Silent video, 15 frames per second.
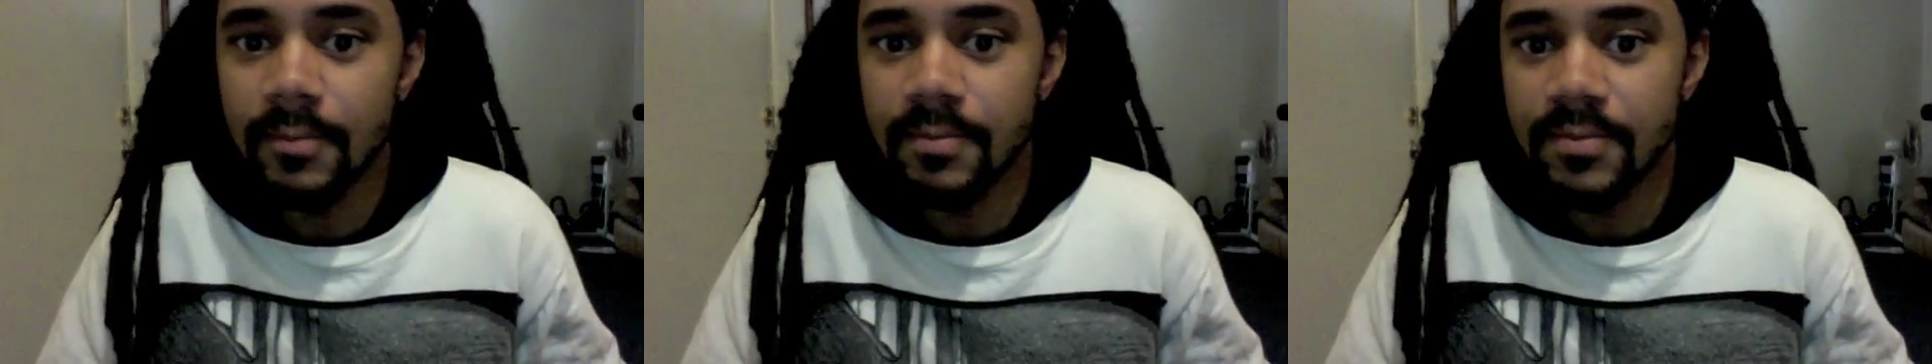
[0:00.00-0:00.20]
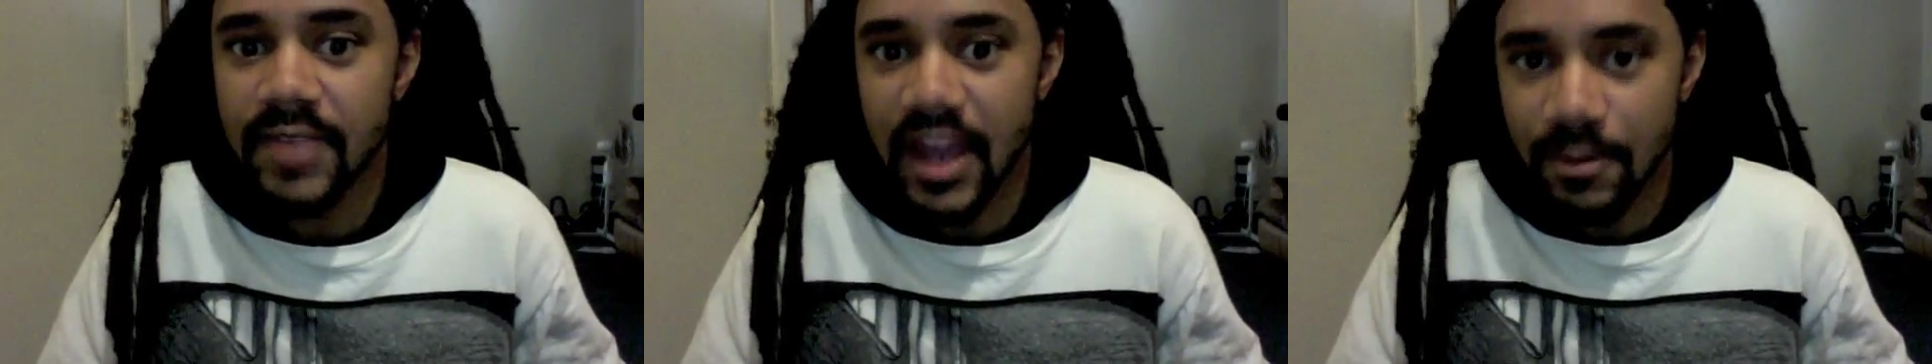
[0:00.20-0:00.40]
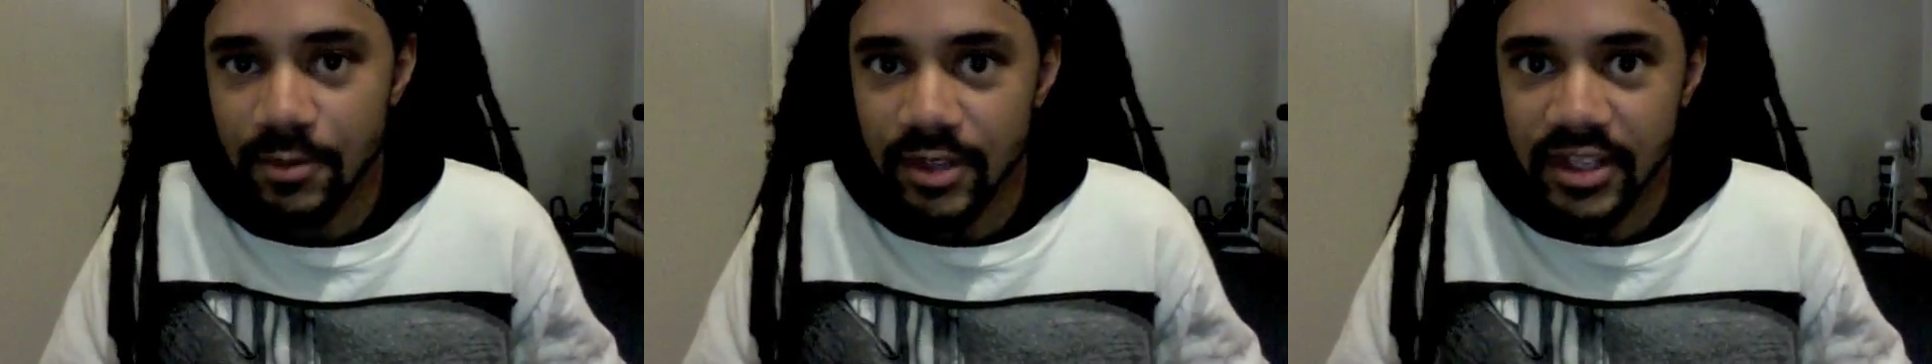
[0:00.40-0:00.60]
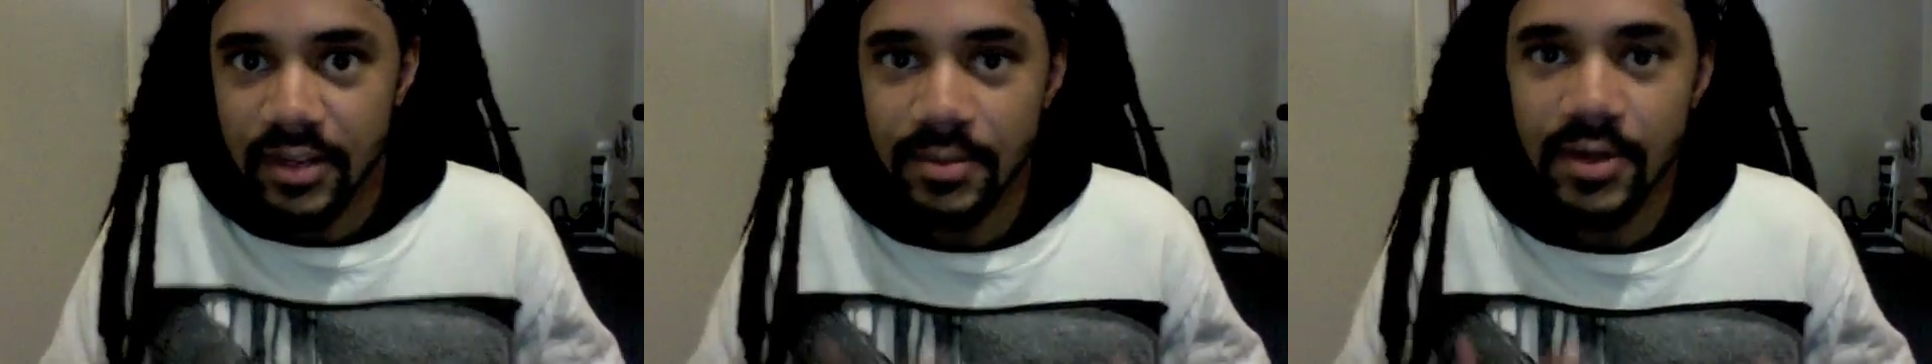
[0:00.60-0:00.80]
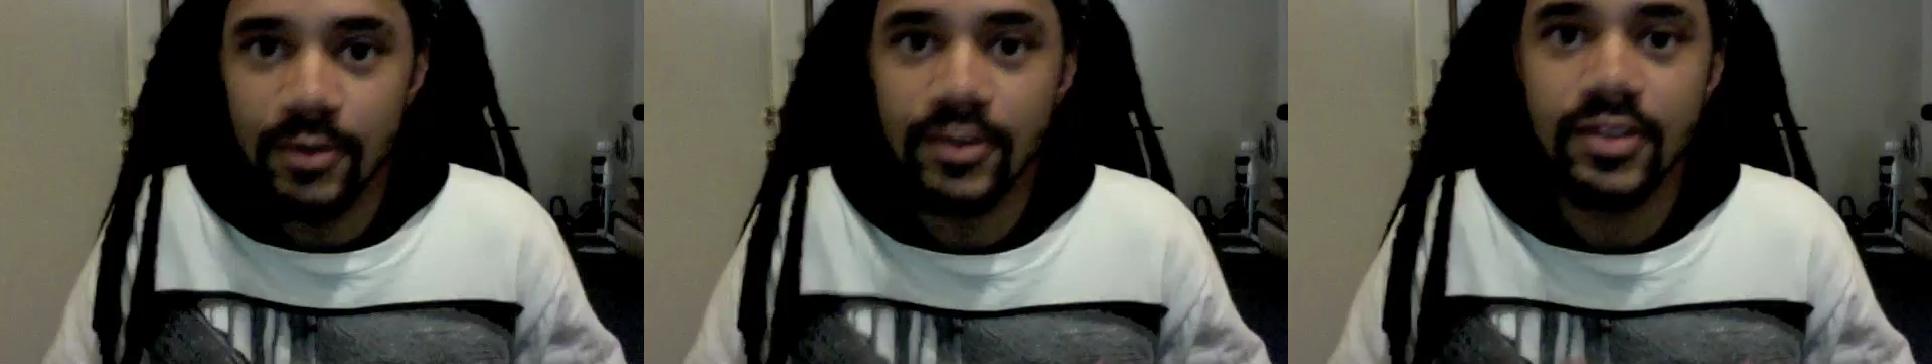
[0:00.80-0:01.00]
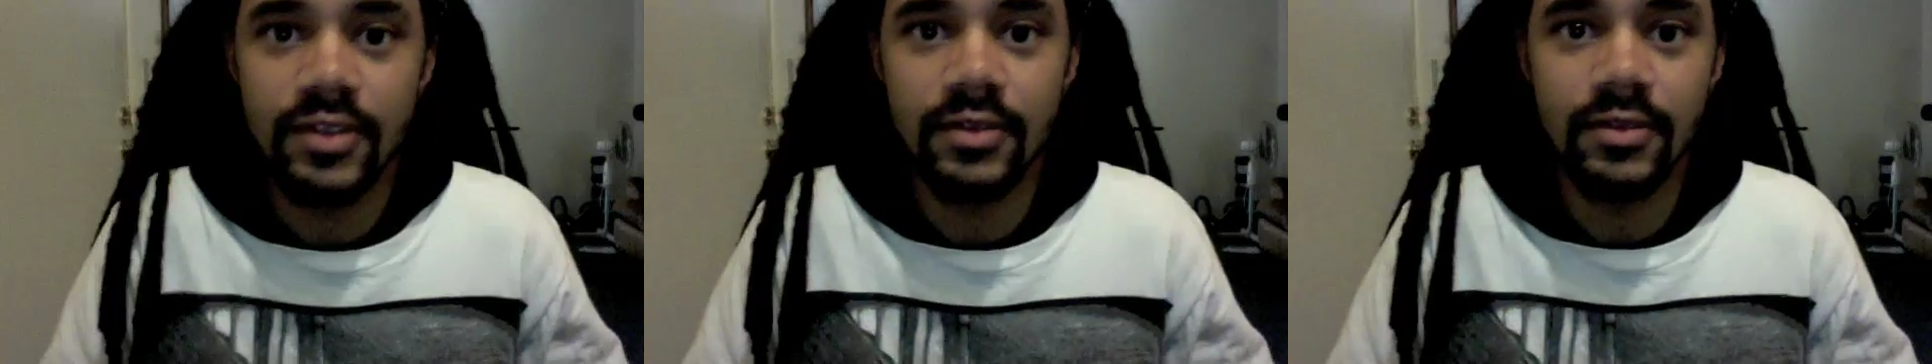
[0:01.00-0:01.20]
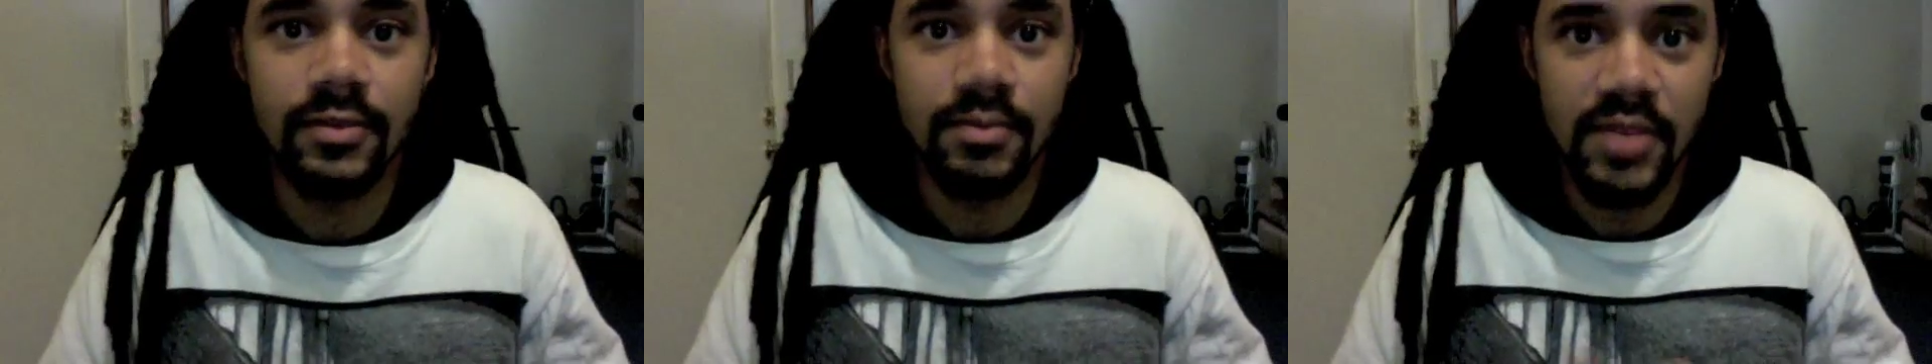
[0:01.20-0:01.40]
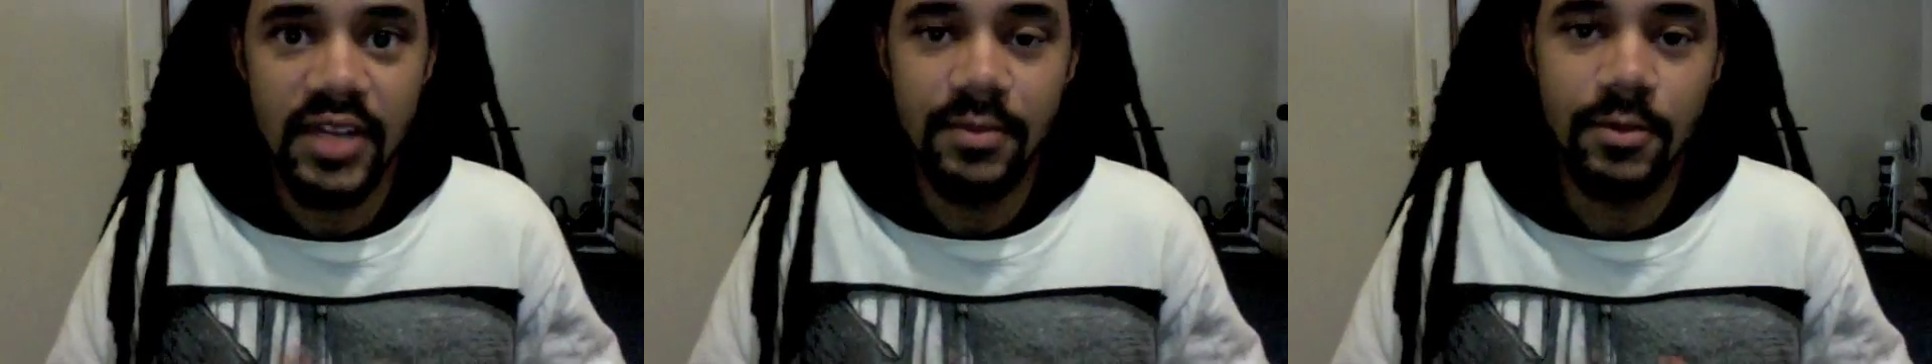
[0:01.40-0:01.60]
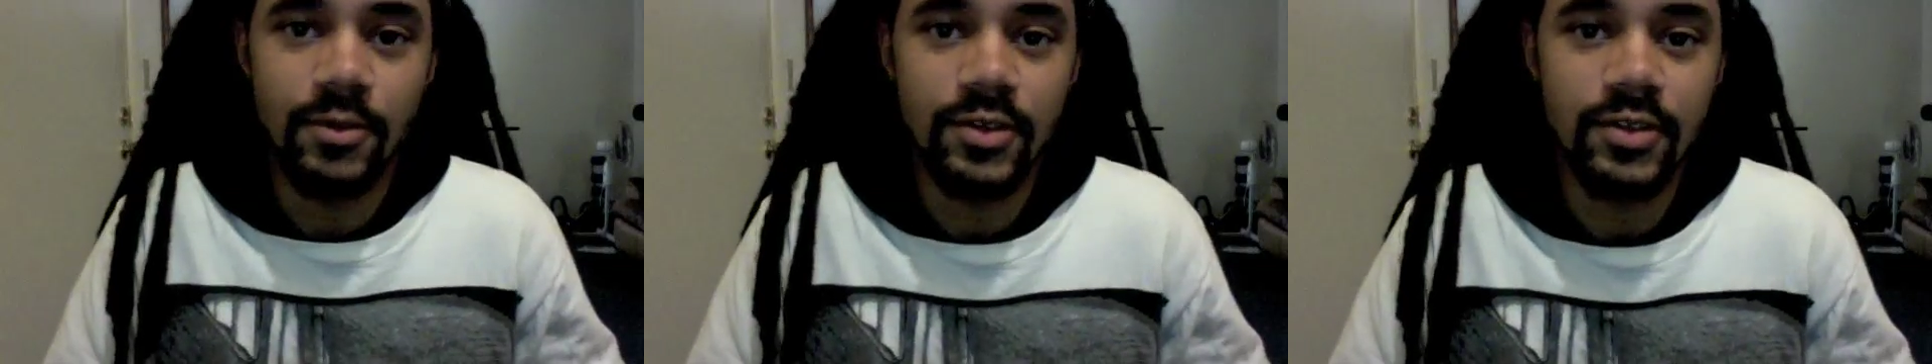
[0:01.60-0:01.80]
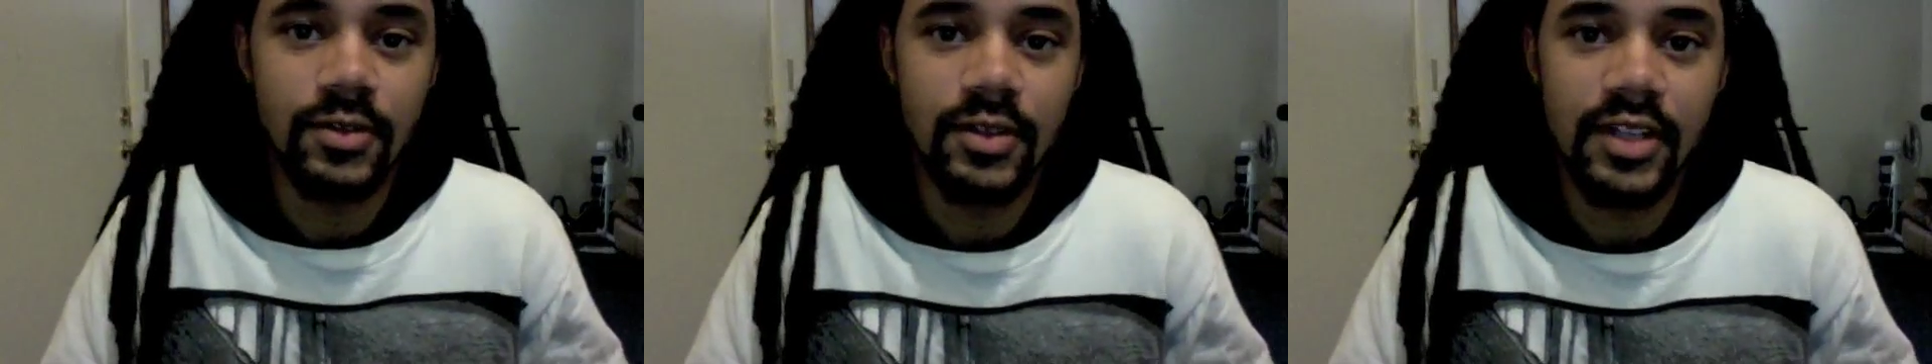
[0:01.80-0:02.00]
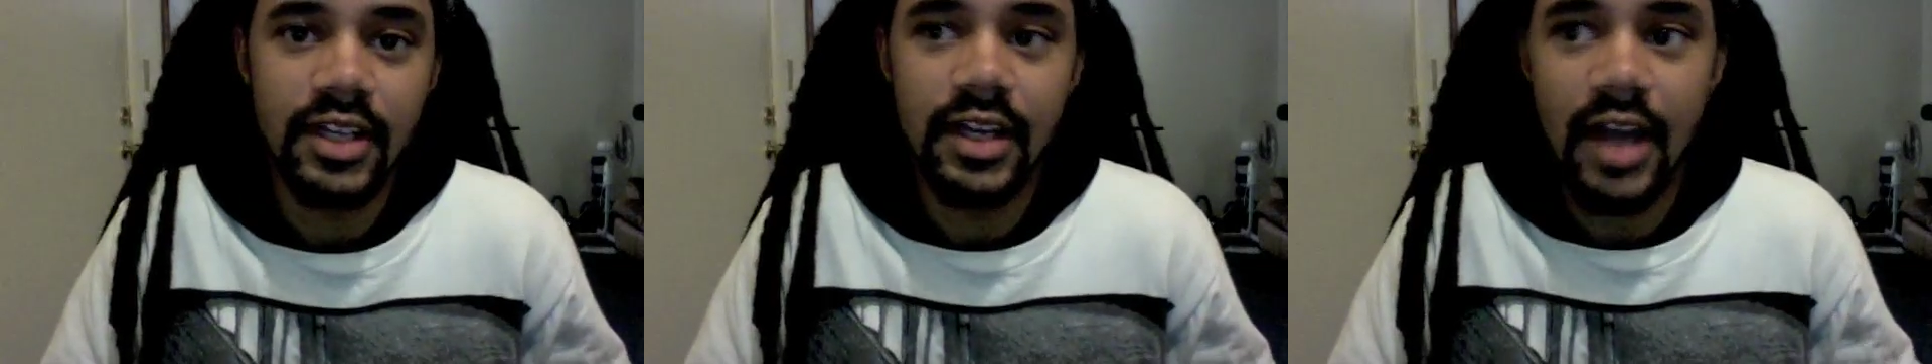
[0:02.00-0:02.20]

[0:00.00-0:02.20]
That really appeals to me personally.